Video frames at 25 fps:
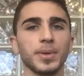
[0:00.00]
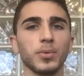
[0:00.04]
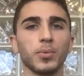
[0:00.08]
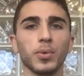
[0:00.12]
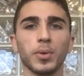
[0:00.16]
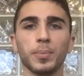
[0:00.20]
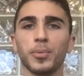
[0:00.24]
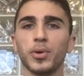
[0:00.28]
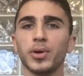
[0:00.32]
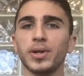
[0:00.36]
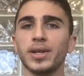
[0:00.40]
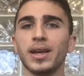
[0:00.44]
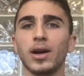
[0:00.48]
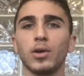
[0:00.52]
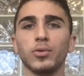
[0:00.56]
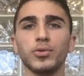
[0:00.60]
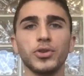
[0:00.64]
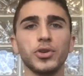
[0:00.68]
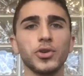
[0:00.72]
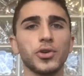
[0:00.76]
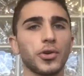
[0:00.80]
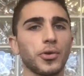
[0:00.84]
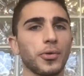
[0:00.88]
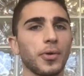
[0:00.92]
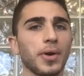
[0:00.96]
We're putting out
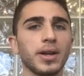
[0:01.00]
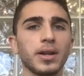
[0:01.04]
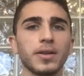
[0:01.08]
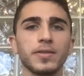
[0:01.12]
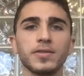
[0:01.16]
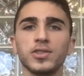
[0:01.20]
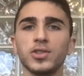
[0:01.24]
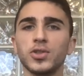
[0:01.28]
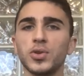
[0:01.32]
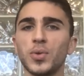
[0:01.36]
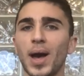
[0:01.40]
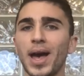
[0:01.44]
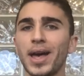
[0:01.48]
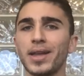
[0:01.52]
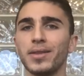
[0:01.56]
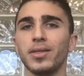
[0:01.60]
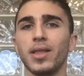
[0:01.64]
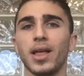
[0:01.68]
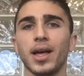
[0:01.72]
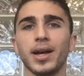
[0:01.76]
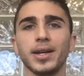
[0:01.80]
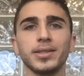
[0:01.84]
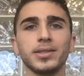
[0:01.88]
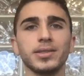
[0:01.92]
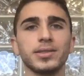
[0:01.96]
new creatives, new
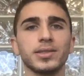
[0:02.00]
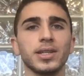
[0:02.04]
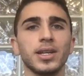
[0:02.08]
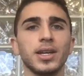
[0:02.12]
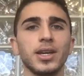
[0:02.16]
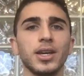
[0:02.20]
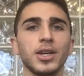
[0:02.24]
headlines,